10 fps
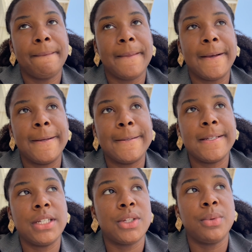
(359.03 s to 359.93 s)
because
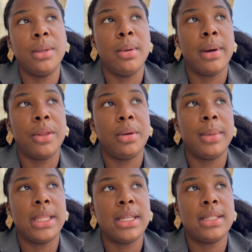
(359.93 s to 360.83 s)
it just really been bothering
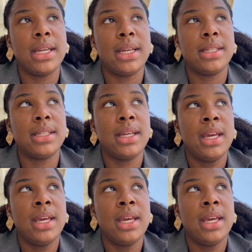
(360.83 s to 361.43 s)
me these days